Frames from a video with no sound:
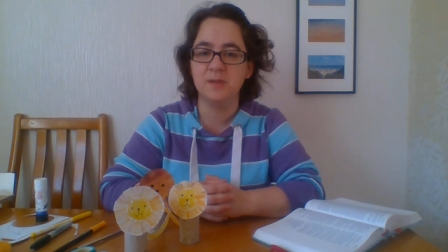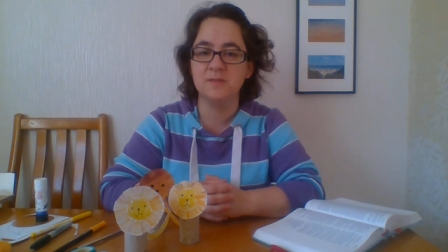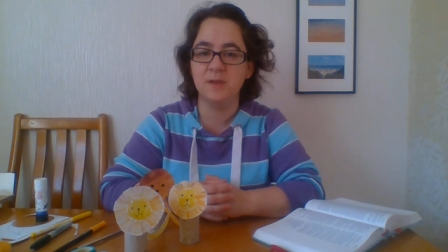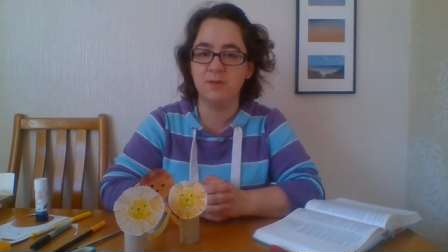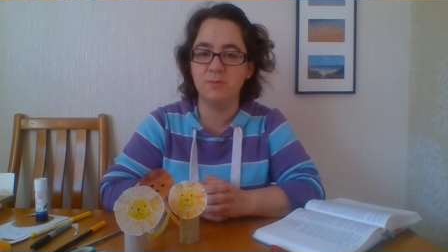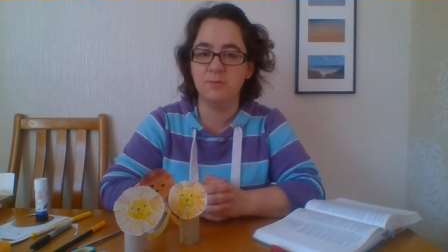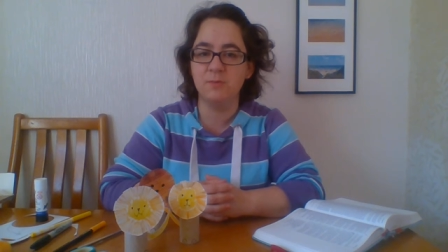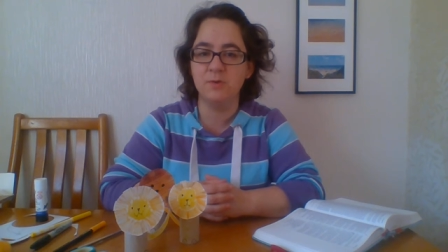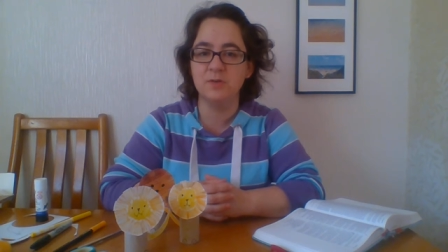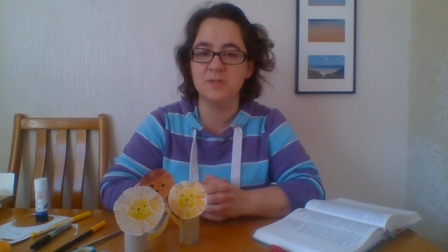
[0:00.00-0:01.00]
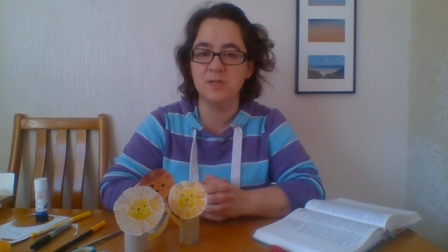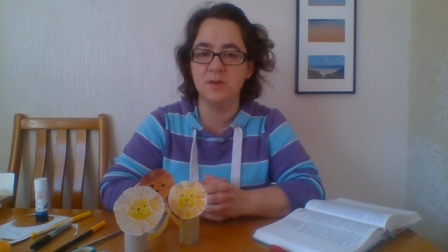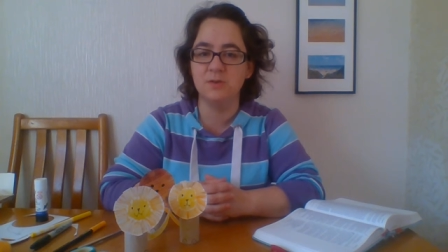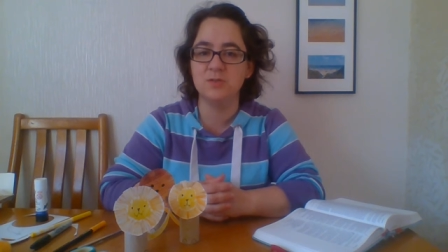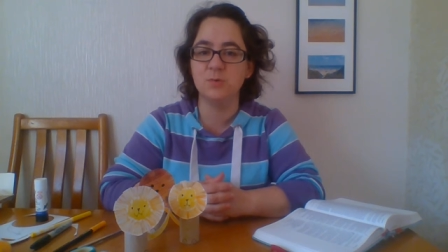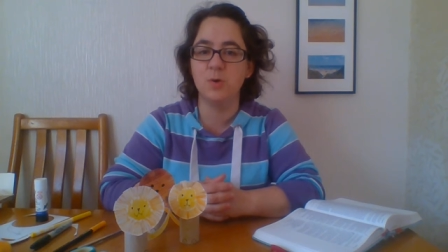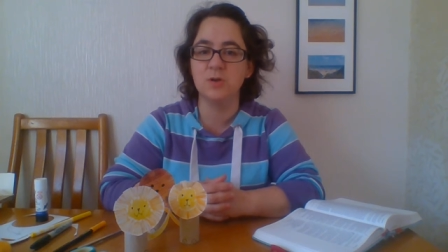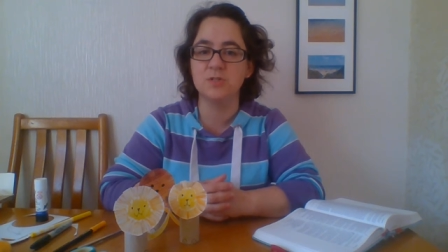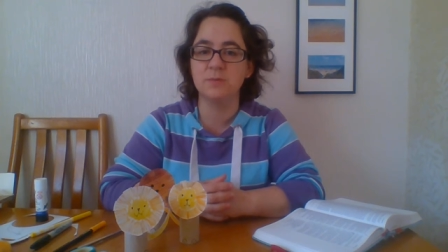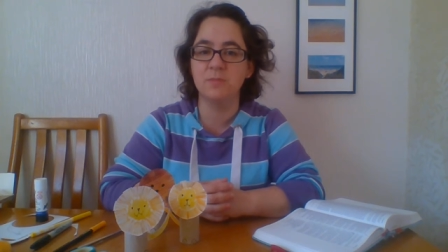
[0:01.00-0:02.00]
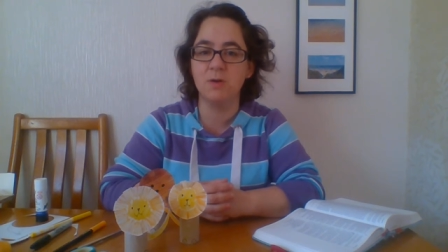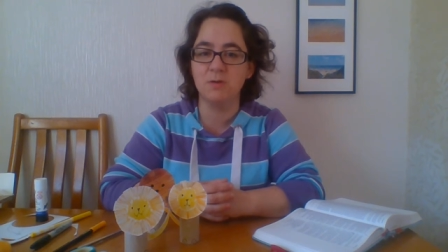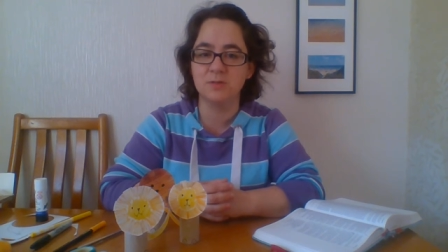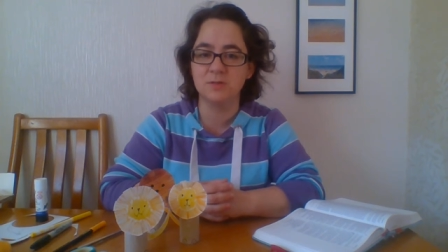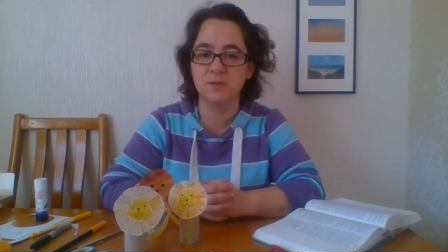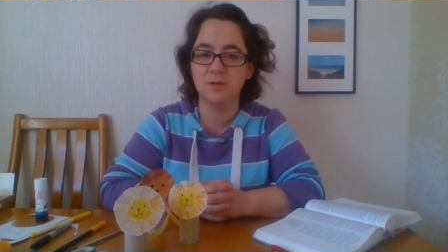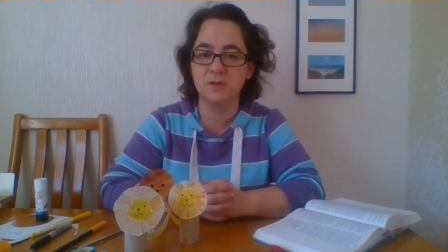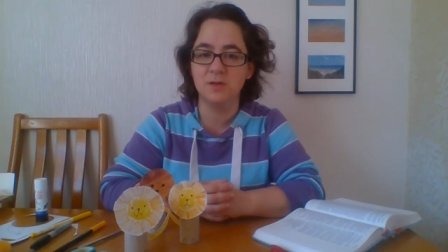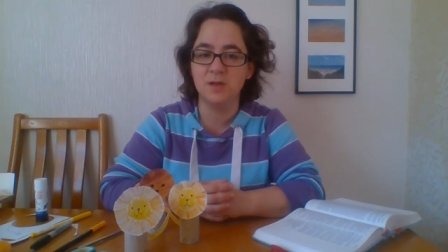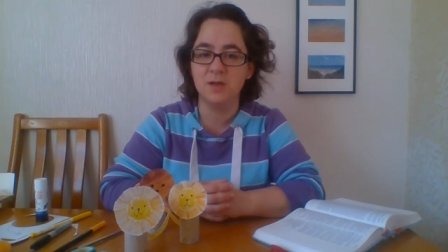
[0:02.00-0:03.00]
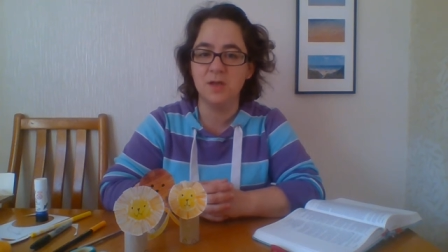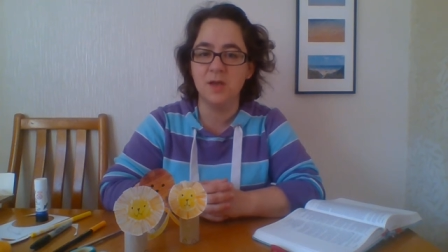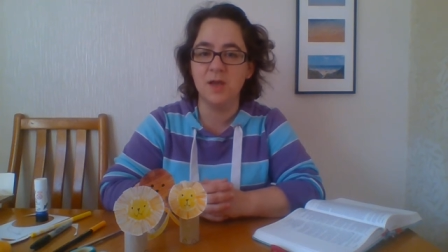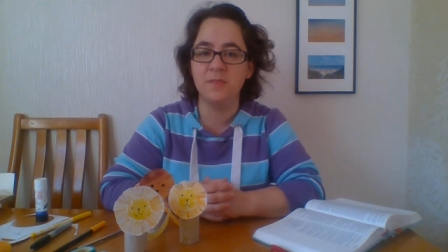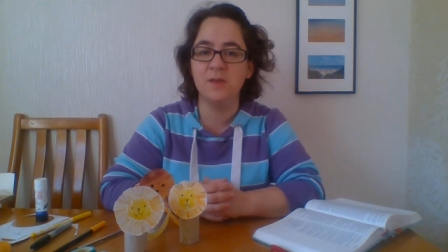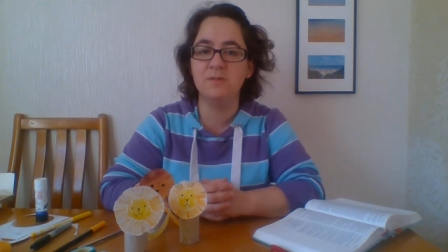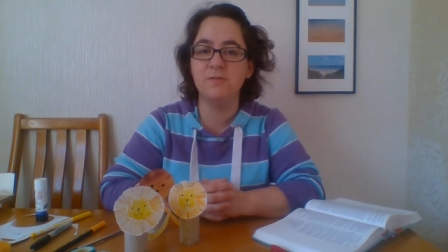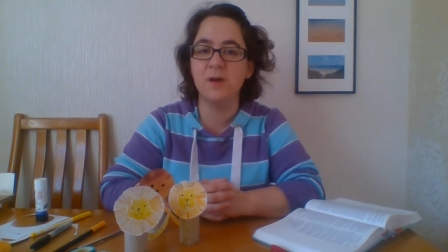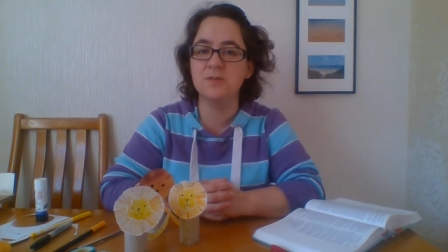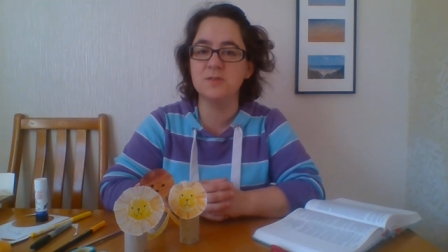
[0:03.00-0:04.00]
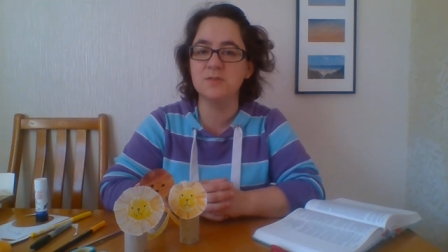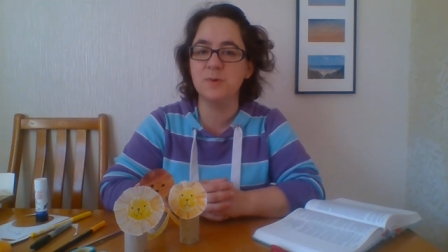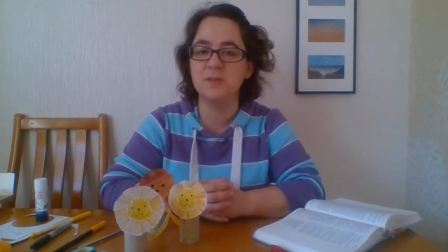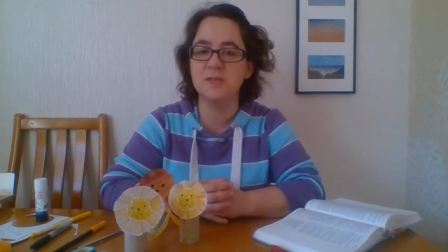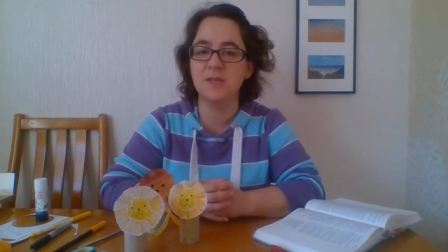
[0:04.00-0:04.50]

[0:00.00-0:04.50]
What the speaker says: Daniel continued to worship God. And the advisors went to